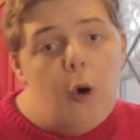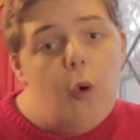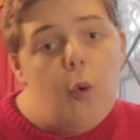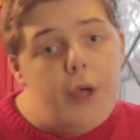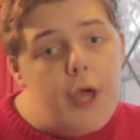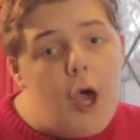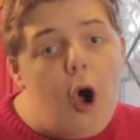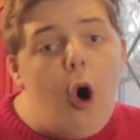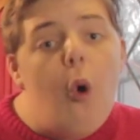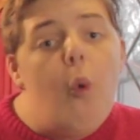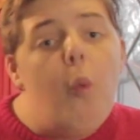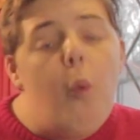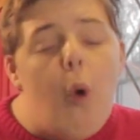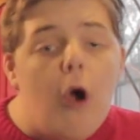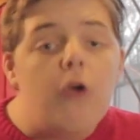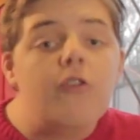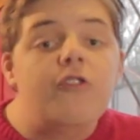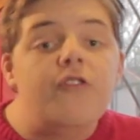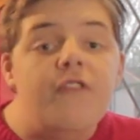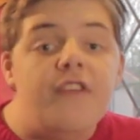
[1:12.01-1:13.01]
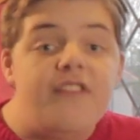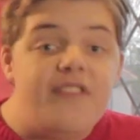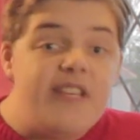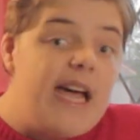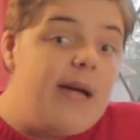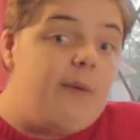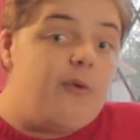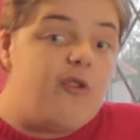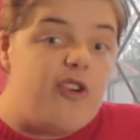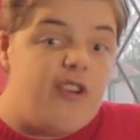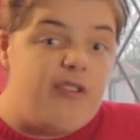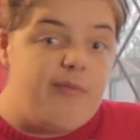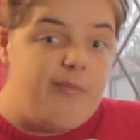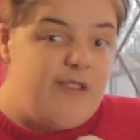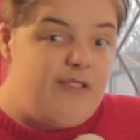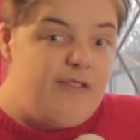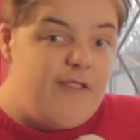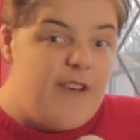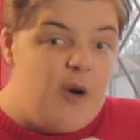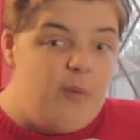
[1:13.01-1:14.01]
We all watch the same
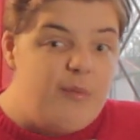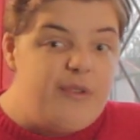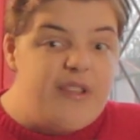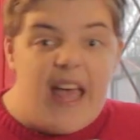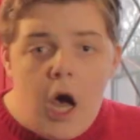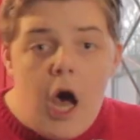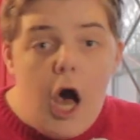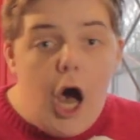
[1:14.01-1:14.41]
Christmas films.